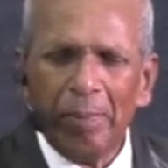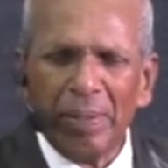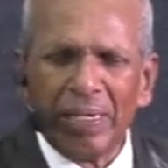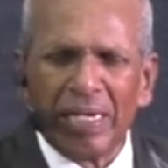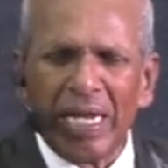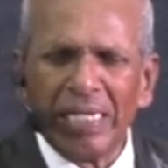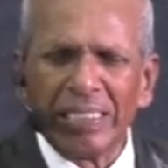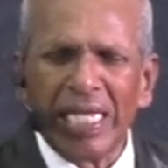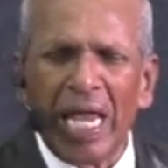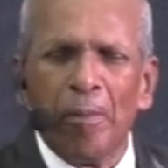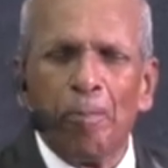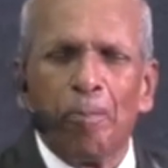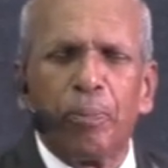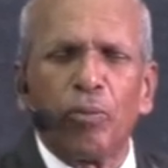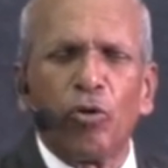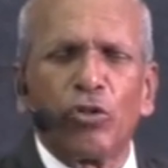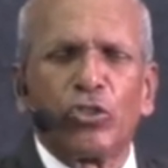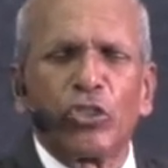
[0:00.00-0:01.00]
Because I am
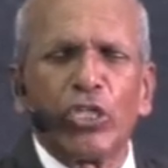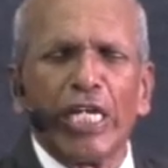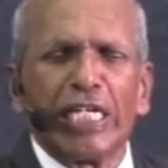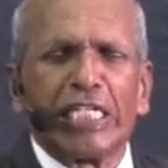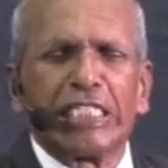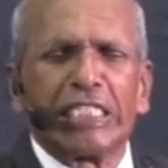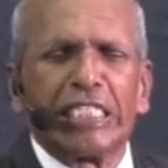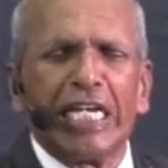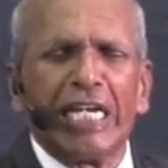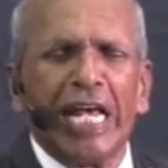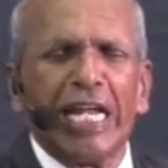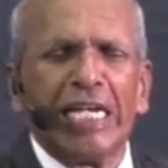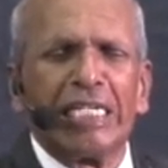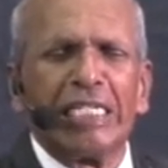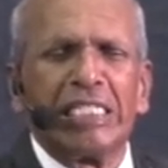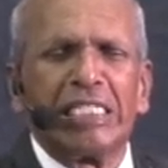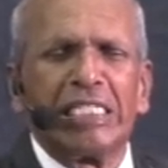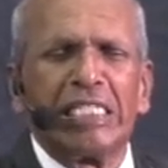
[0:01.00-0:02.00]
protected
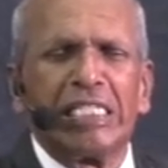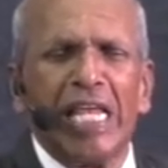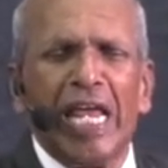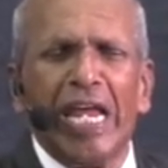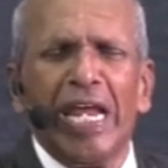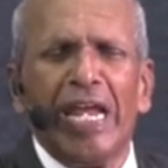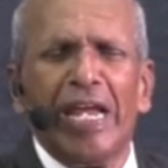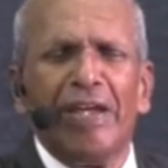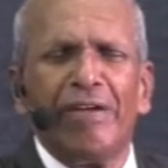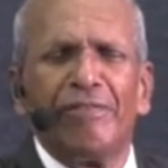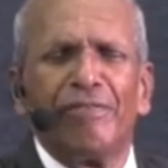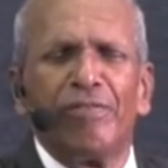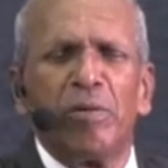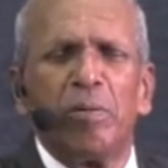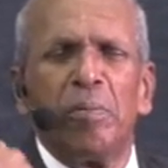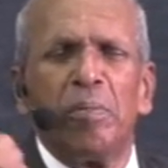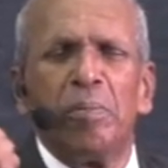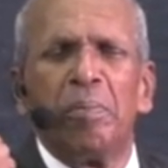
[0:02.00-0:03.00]
and saved
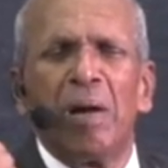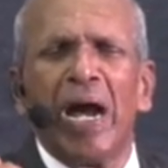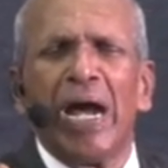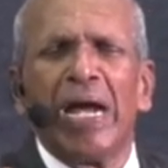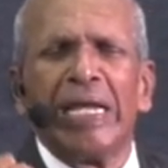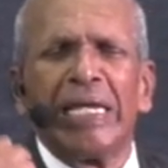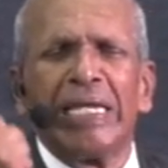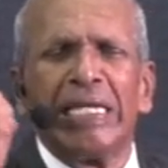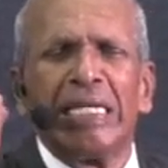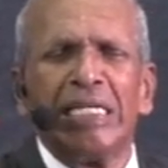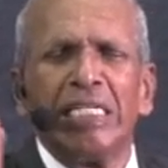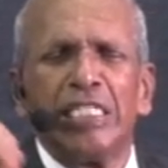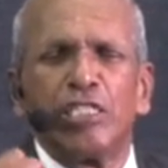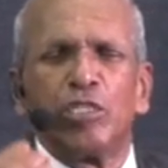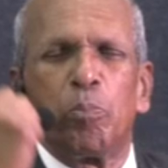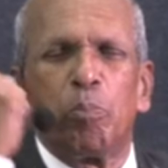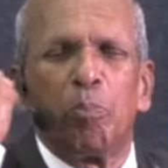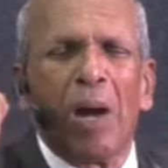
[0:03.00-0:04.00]
by
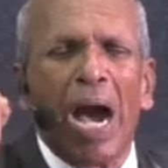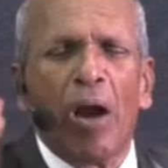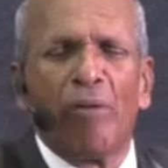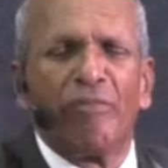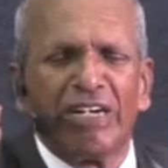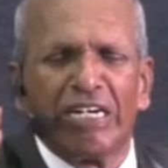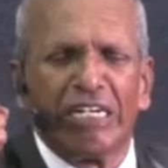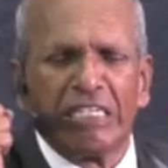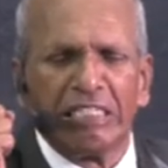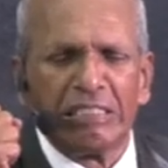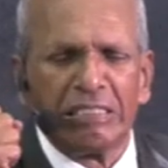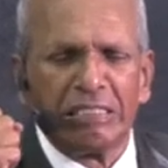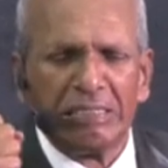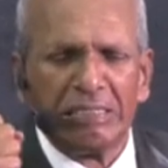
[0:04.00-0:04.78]
His power.